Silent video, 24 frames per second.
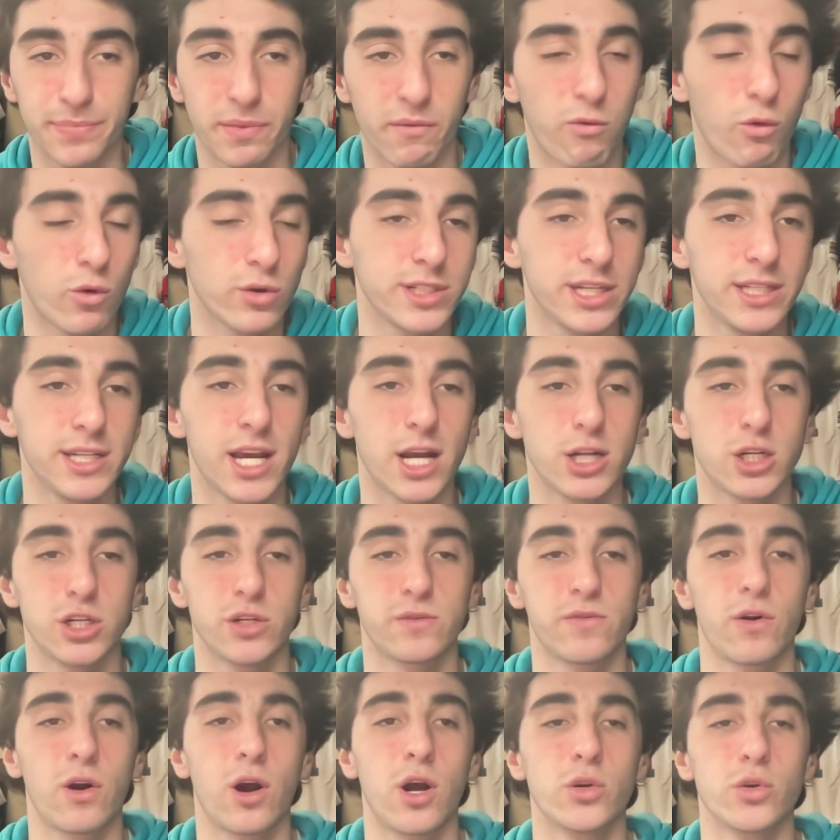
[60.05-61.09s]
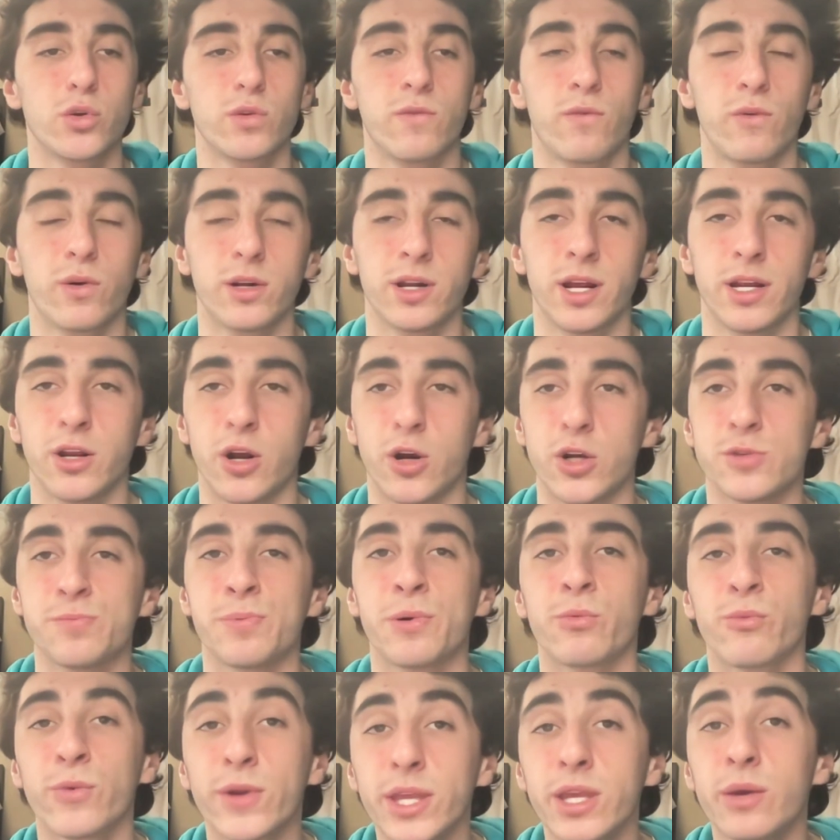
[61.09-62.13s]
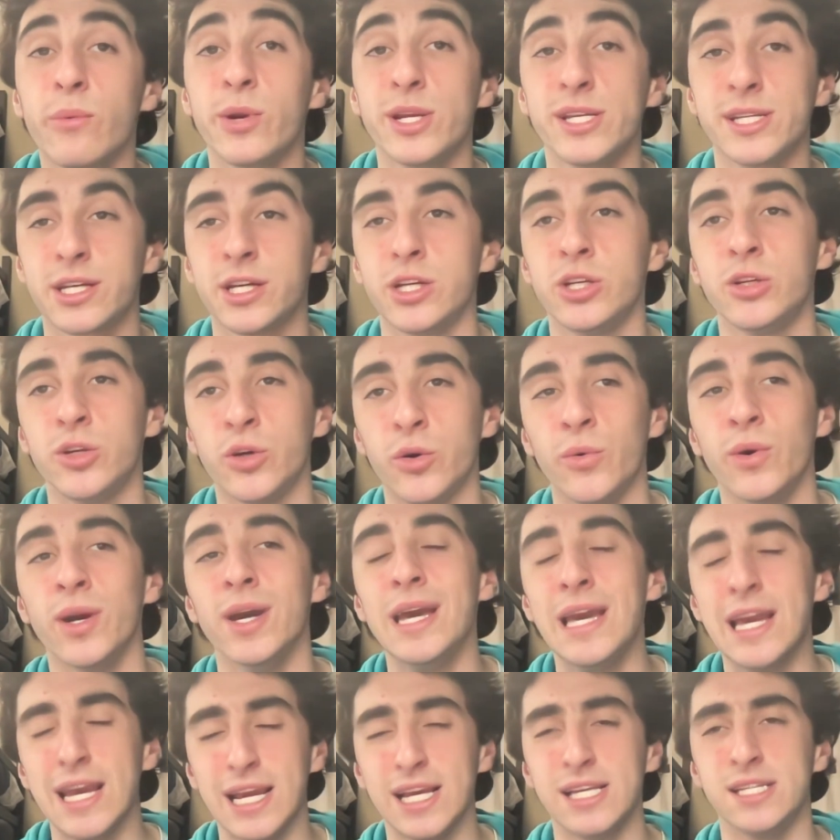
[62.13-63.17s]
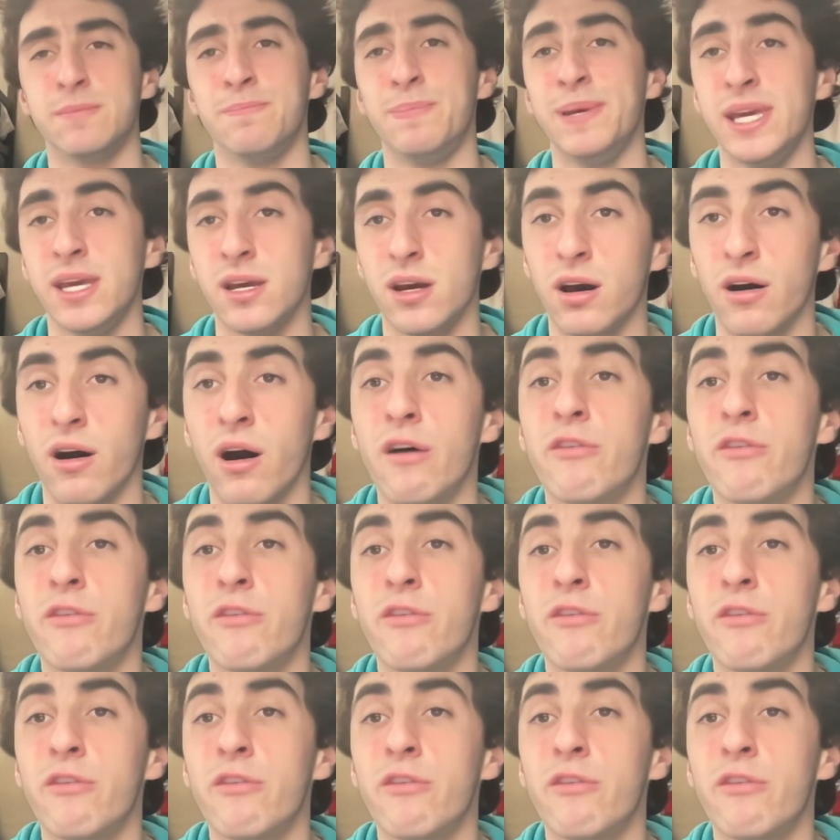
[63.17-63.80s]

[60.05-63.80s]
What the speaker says: 14 catches for 149 yards, but really what he's going to do is be a